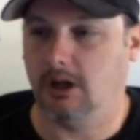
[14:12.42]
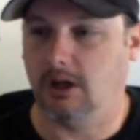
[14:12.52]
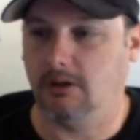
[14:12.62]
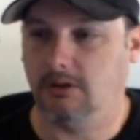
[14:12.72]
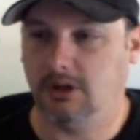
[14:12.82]

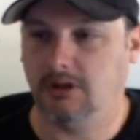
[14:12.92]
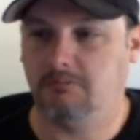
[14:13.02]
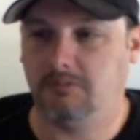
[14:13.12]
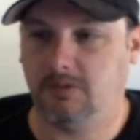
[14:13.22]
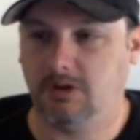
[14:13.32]
You'll get
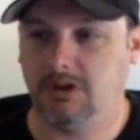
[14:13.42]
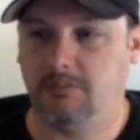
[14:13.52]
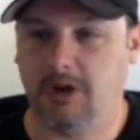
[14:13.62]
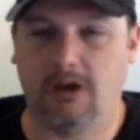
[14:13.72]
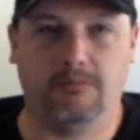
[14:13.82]
just
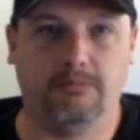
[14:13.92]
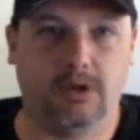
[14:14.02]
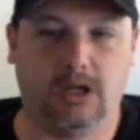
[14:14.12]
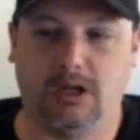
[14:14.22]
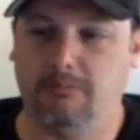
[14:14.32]
about
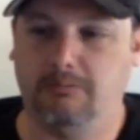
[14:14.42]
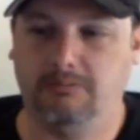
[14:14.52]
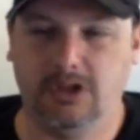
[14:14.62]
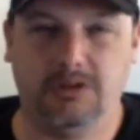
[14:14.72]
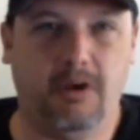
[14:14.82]

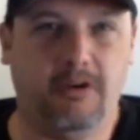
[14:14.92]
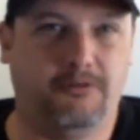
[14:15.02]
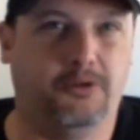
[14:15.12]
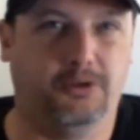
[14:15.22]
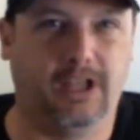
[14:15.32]
a
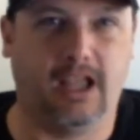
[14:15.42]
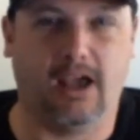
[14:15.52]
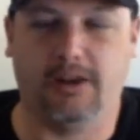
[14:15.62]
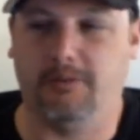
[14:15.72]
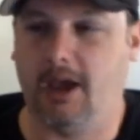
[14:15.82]
full day
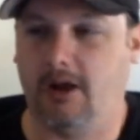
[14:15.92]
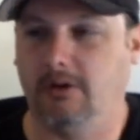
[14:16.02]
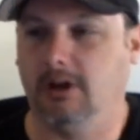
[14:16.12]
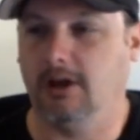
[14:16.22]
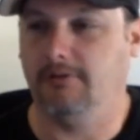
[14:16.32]
out of the
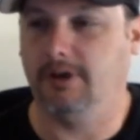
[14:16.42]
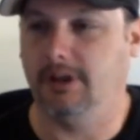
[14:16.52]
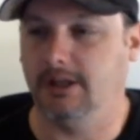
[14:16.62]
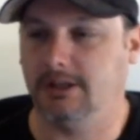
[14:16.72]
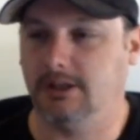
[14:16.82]
battery life on
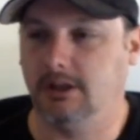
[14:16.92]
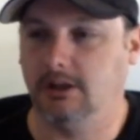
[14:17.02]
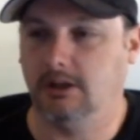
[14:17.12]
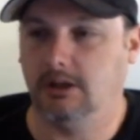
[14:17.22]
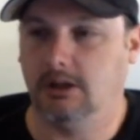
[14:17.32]
this.
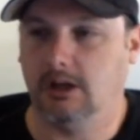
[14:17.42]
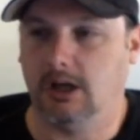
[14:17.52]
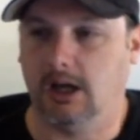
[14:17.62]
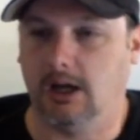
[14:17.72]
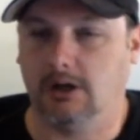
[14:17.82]

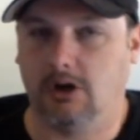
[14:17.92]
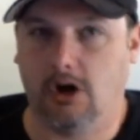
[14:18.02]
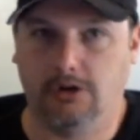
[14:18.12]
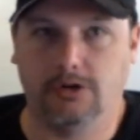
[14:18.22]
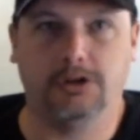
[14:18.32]

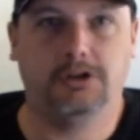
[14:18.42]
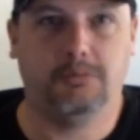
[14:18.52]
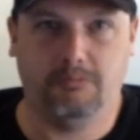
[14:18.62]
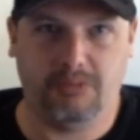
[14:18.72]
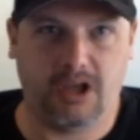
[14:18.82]

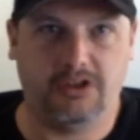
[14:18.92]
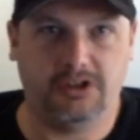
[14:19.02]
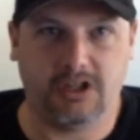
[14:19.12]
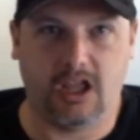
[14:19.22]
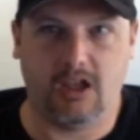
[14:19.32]
Cartridge, about the
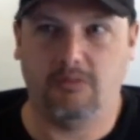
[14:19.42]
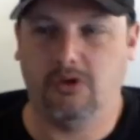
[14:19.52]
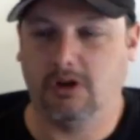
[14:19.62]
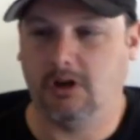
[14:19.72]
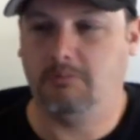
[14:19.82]
same.
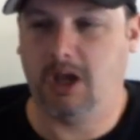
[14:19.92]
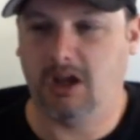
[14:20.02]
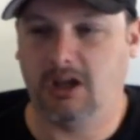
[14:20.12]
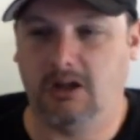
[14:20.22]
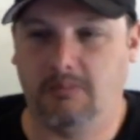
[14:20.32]
You're going
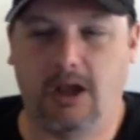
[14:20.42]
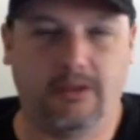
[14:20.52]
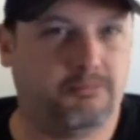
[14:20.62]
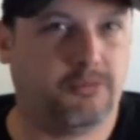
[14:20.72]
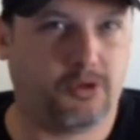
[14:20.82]
to get
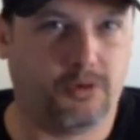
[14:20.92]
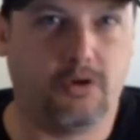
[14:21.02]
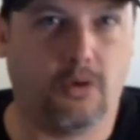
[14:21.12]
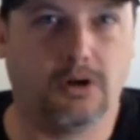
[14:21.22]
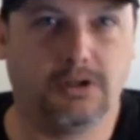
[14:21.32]
about
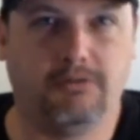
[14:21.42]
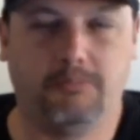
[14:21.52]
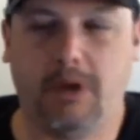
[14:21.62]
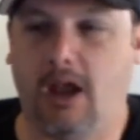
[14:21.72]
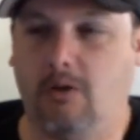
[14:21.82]
3/4 of a
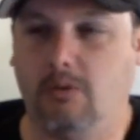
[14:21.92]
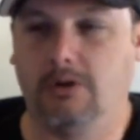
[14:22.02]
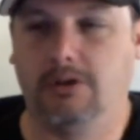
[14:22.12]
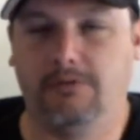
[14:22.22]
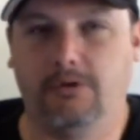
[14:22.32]
pack
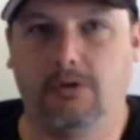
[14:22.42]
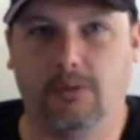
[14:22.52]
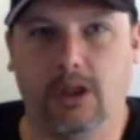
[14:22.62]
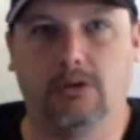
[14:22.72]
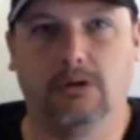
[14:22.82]
worth if you're a
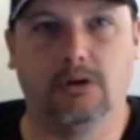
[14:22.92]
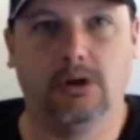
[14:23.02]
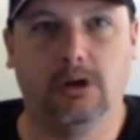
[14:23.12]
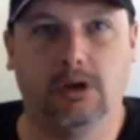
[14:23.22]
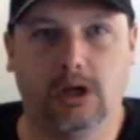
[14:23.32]
regular
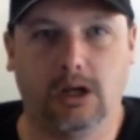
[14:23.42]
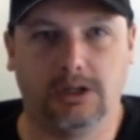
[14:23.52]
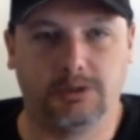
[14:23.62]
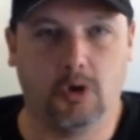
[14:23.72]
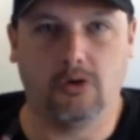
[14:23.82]

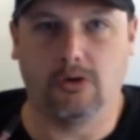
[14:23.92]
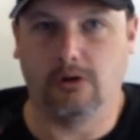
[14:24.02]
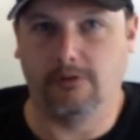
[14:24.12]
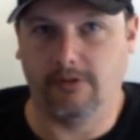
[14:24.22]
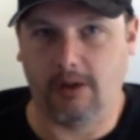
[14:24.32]

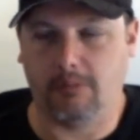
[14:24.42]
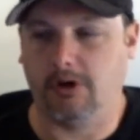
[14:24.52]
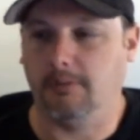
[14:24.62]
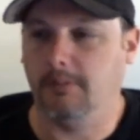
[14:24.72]
smoker or vapor.